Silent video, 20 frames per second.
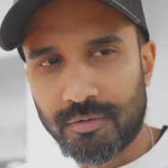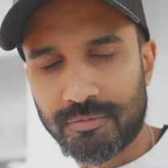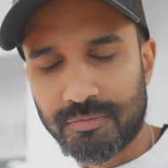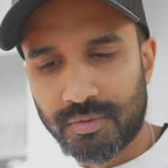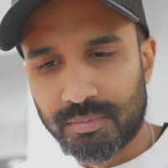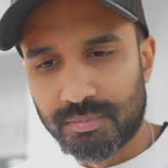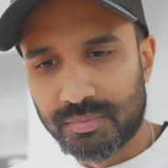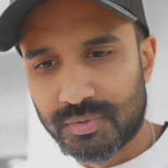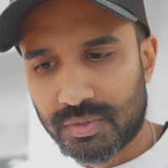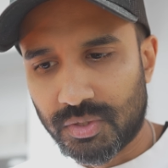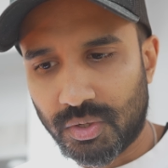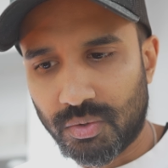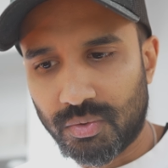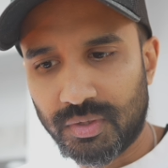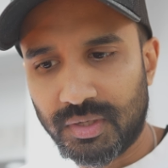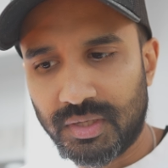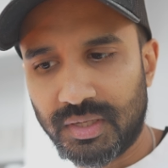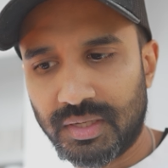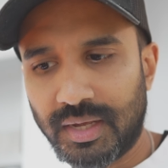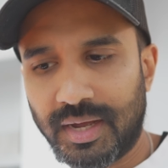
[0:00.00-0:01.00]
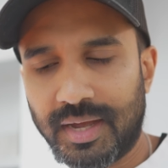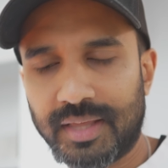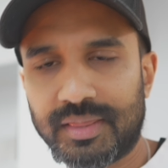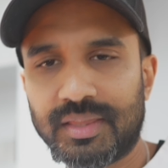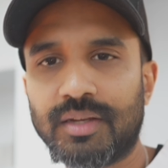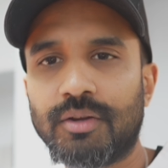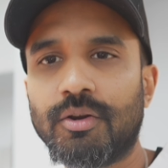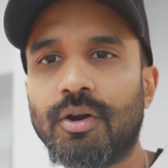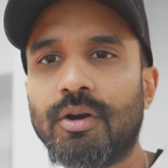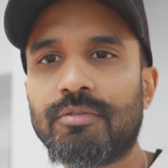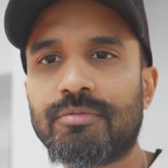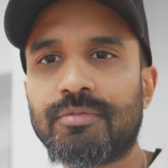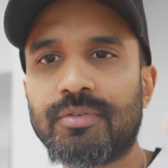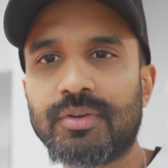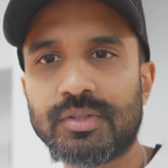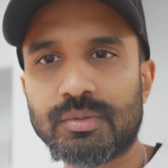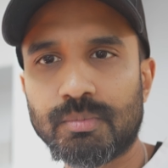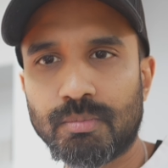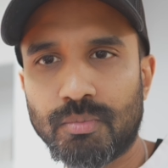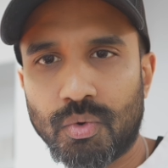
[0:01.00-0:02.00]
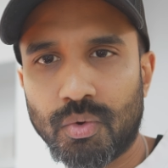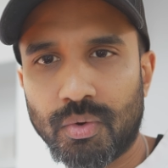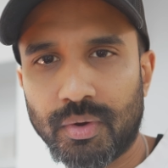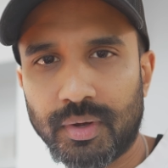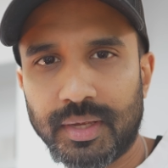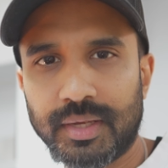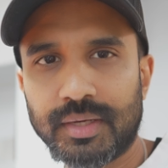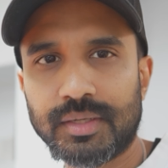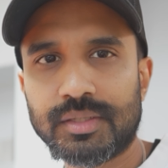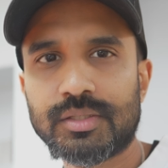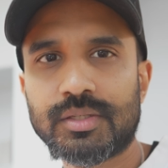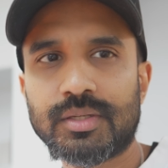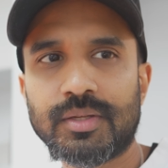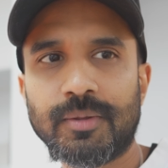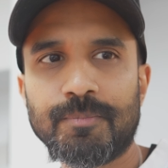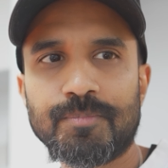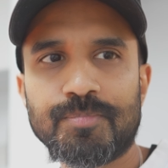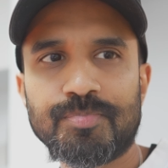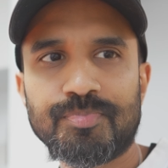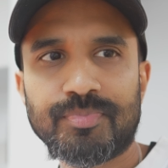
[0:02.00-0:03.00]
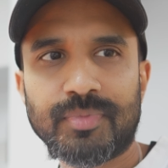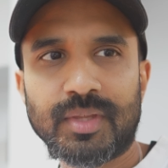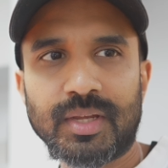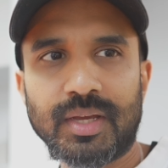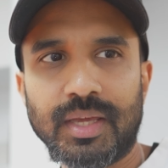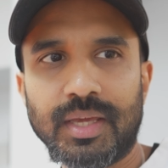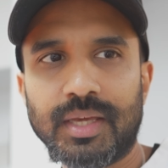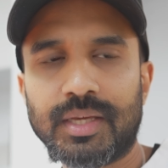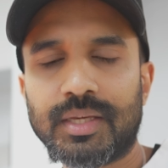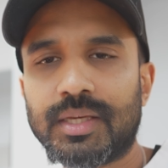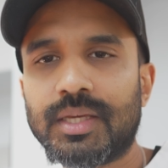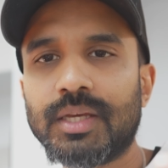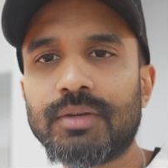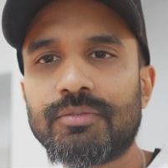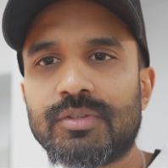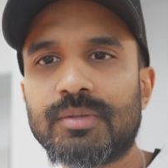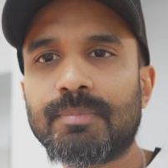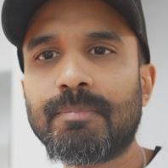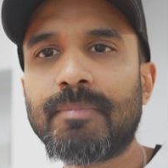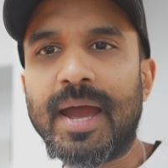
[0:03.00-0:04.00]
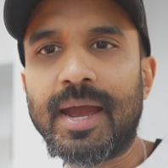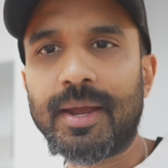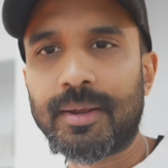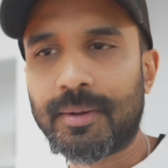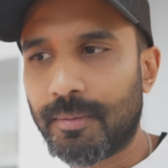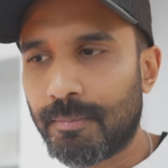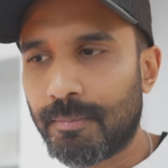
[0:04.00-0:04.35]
from Sony, I think offers more. It gives back